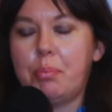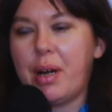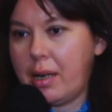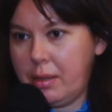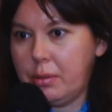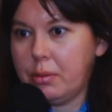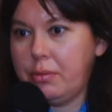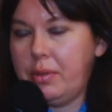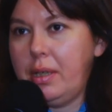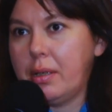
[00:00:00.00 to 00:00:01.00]
part
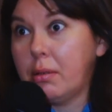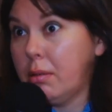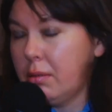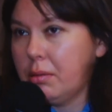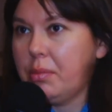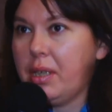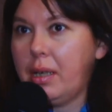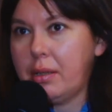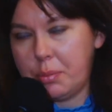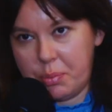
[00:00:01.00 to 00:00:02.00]
of the
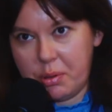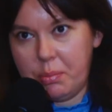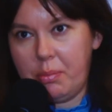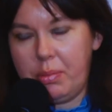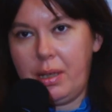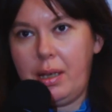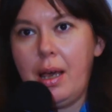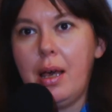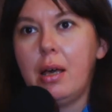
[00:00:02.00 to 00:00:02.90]
economy, and probably